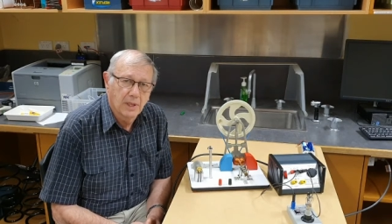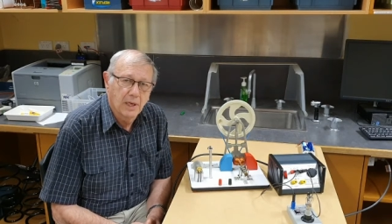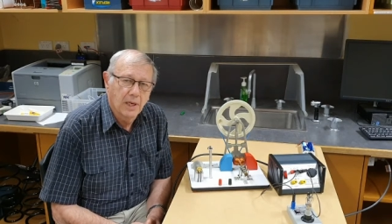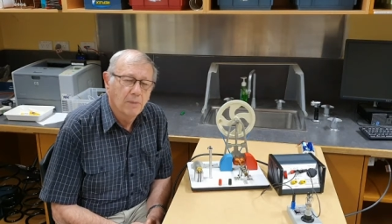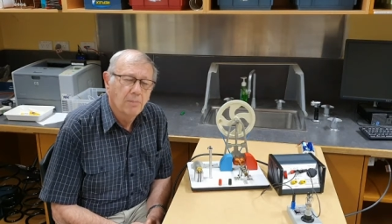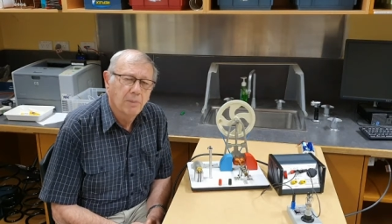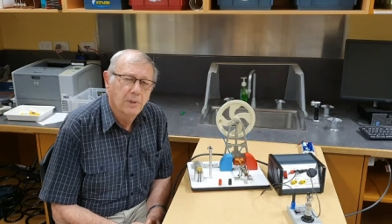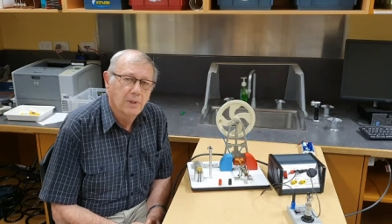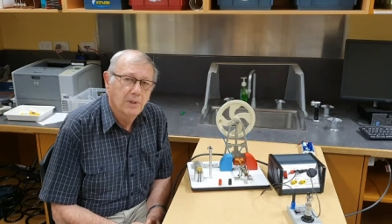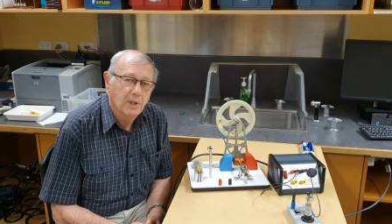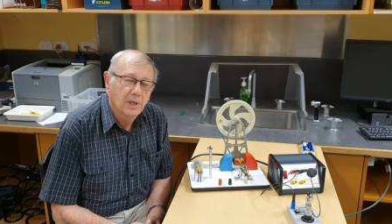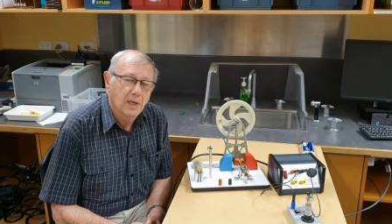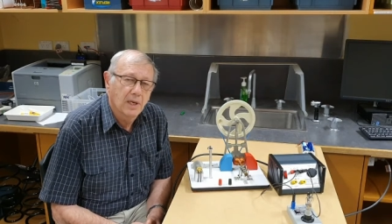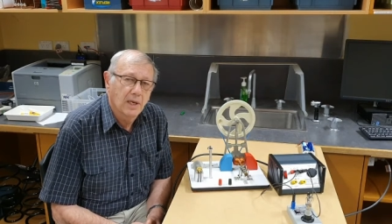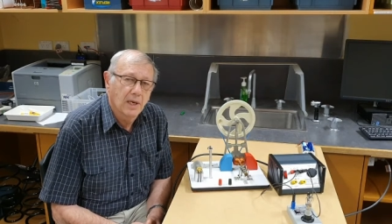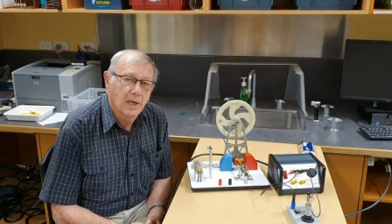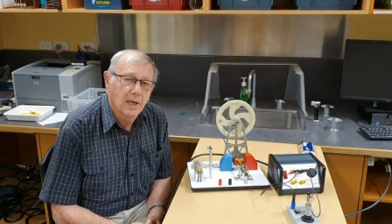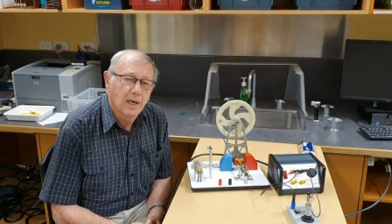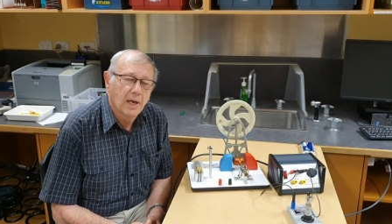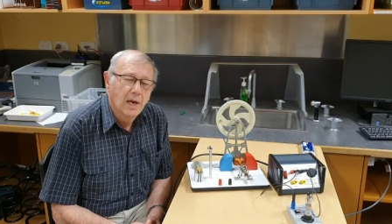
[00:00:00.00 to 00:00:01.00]
in
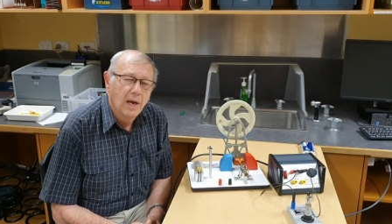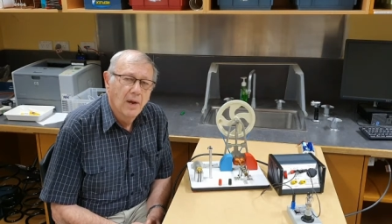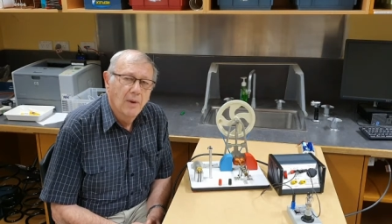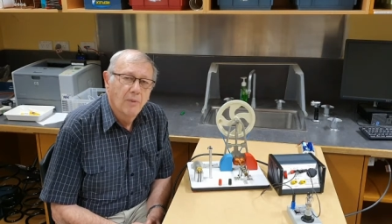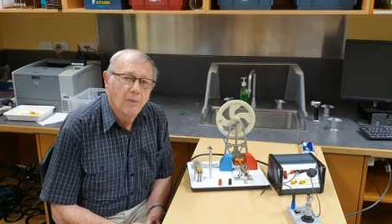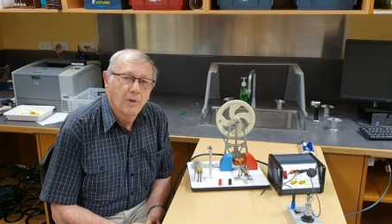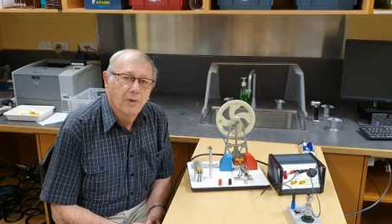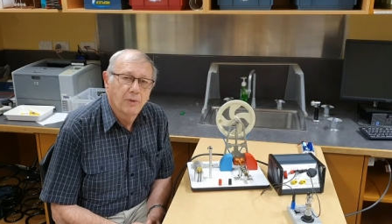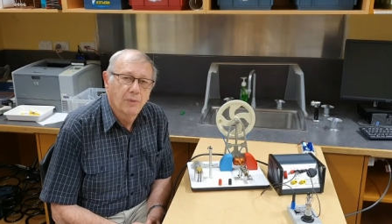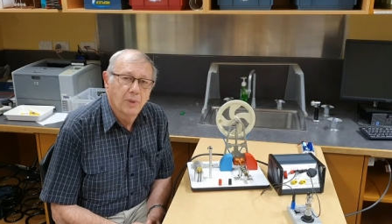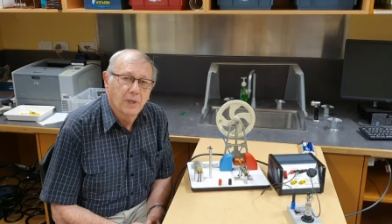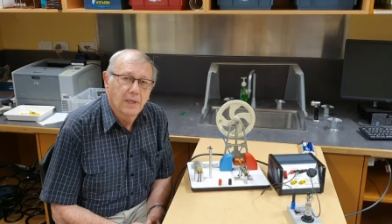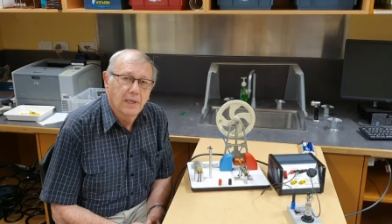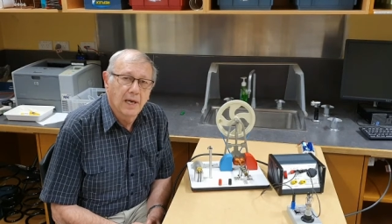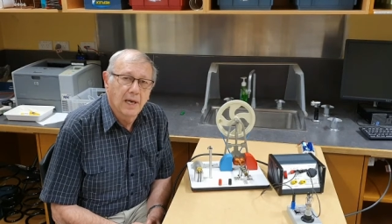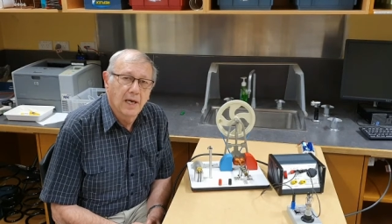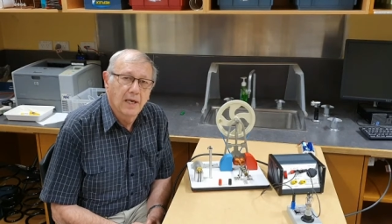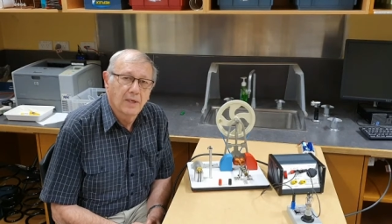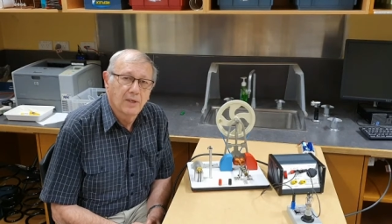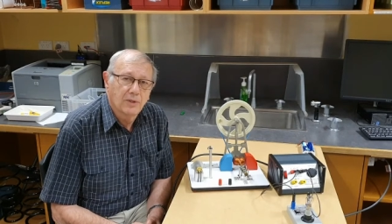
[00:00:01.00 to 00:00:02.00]
particular with
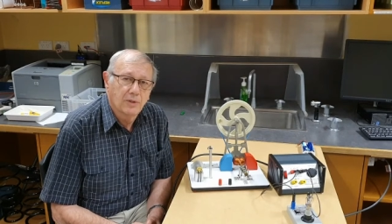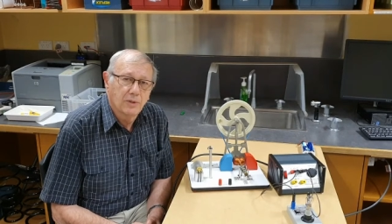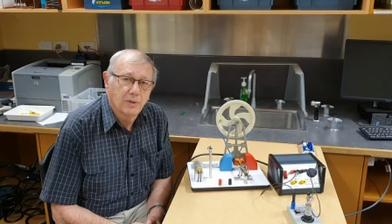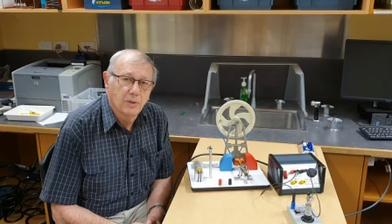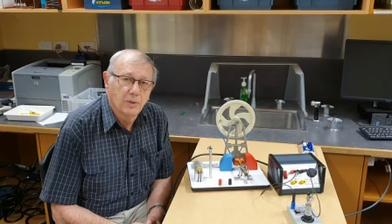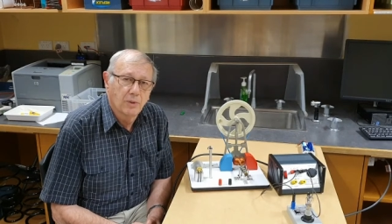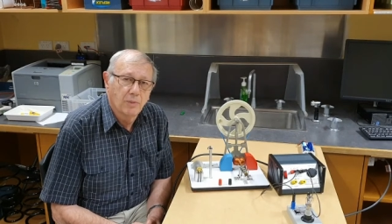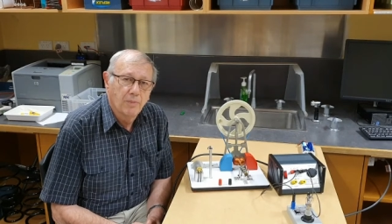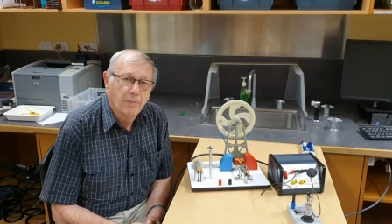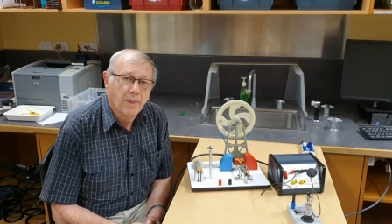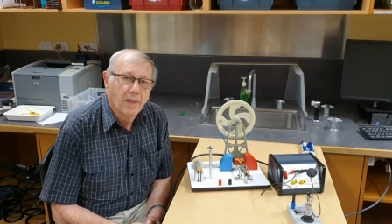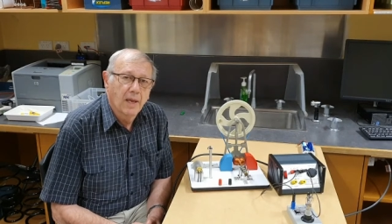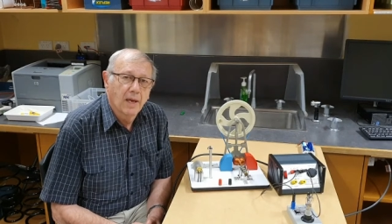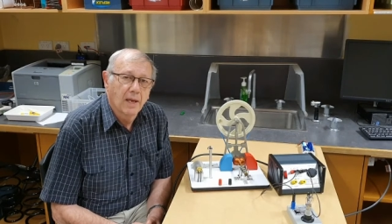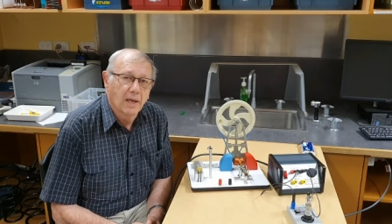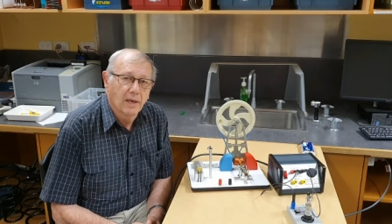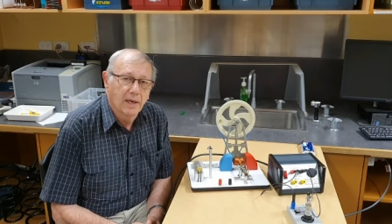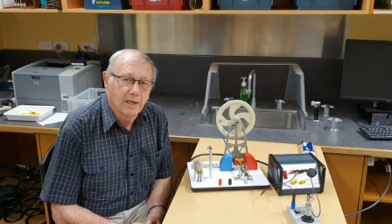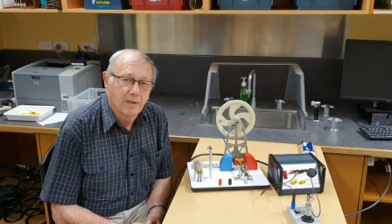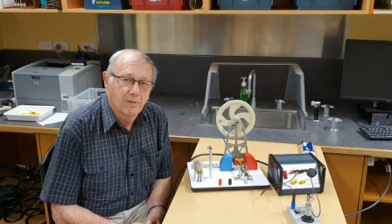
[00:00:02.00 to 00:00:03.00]
regard to
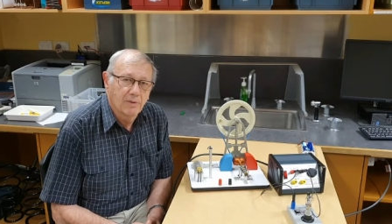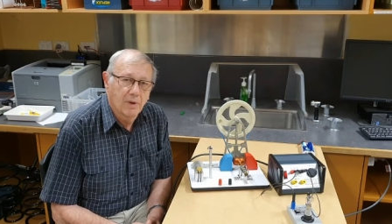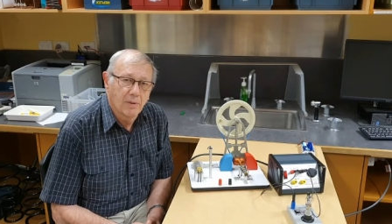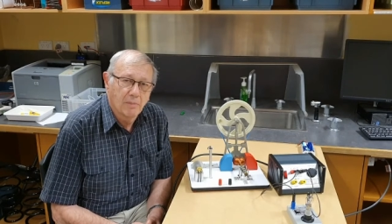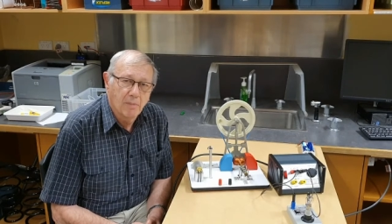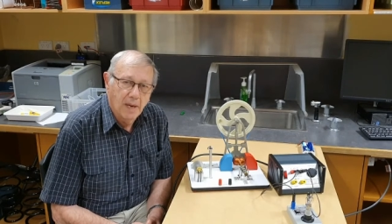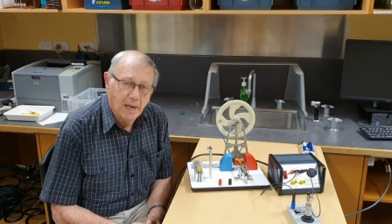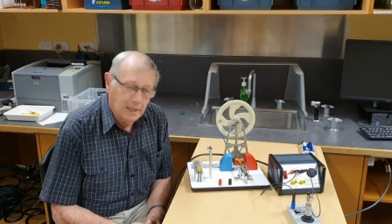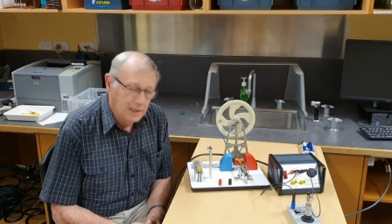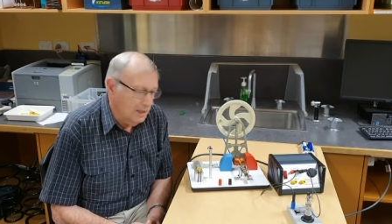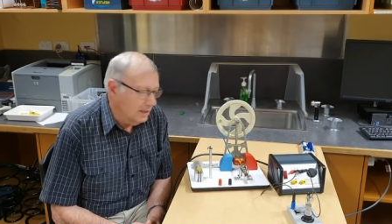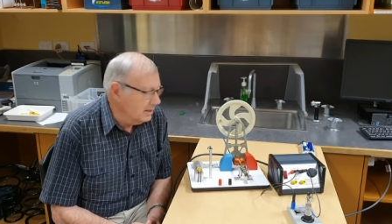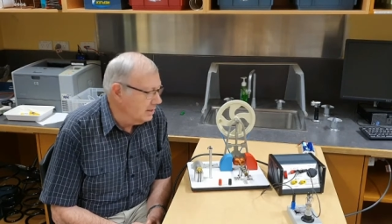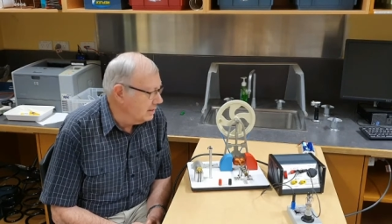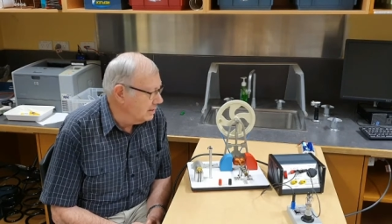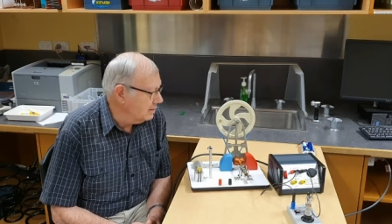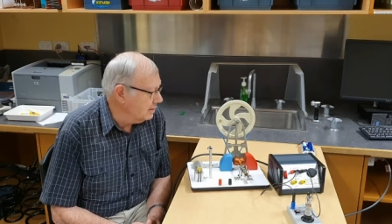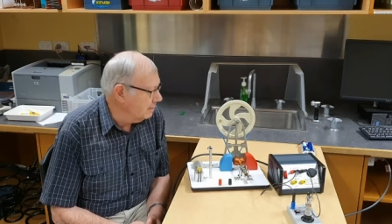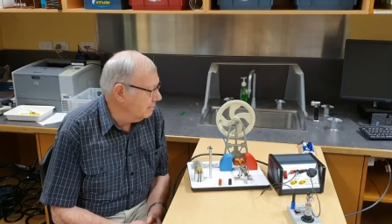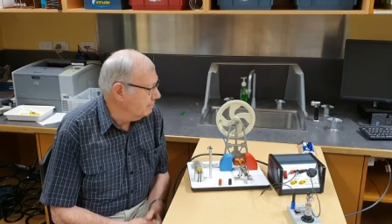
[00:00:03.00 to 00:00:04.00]

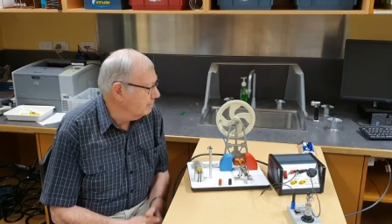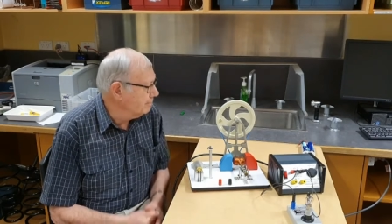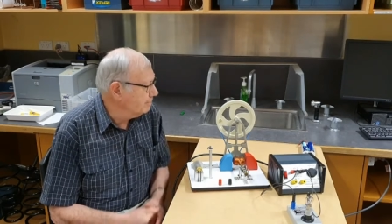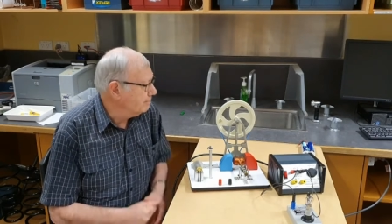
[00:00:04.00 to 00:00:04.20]
electromagnetism.